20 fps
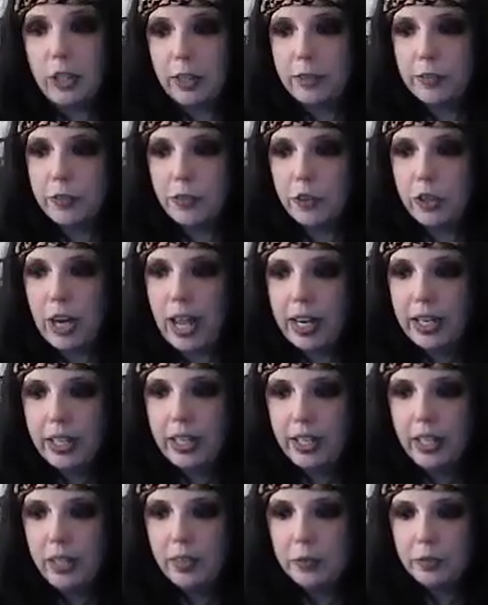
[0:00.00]
like for
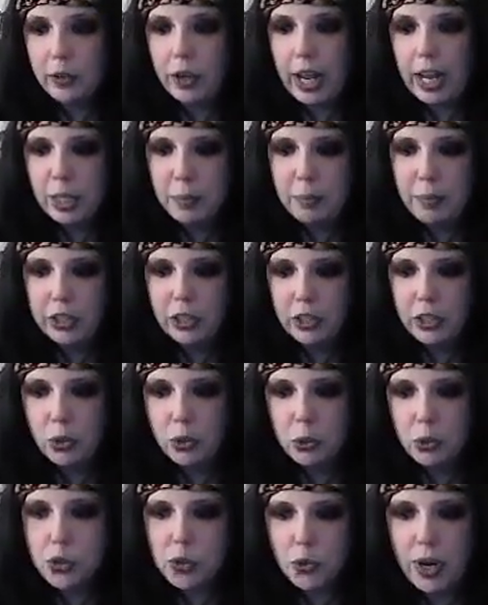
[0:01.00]
anybody
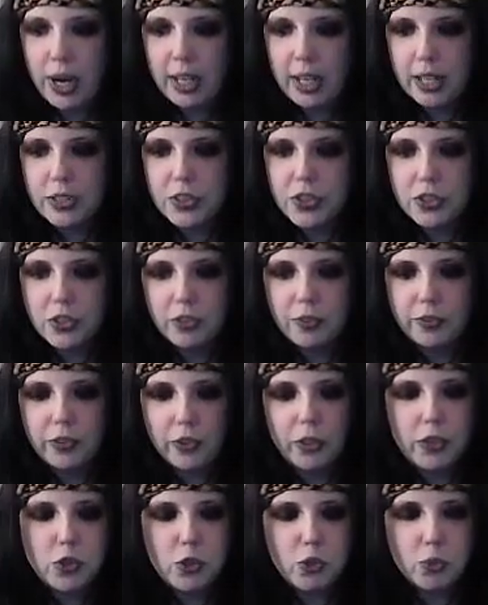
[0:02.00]
who's trans, the
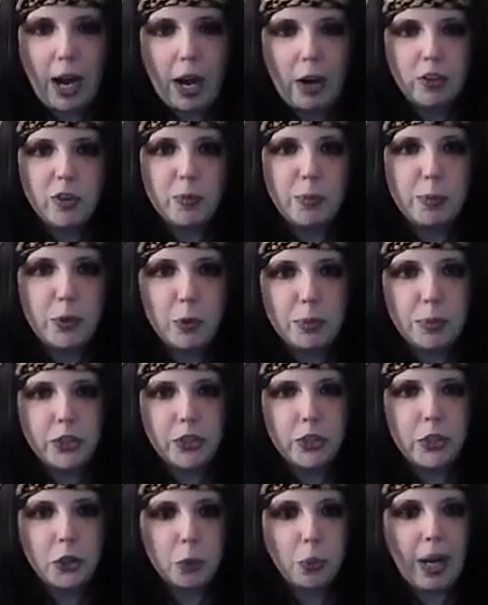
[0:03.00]
first round of puberty
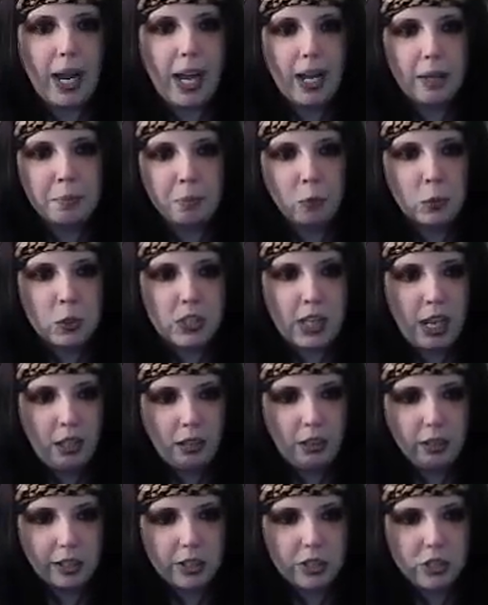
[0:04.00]
you had was
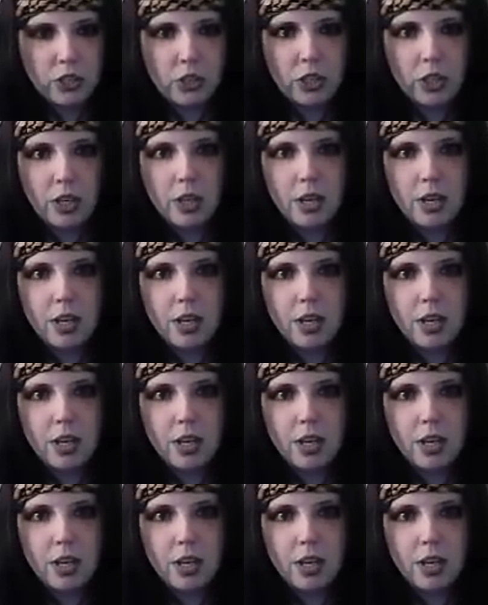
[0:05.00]
hellish.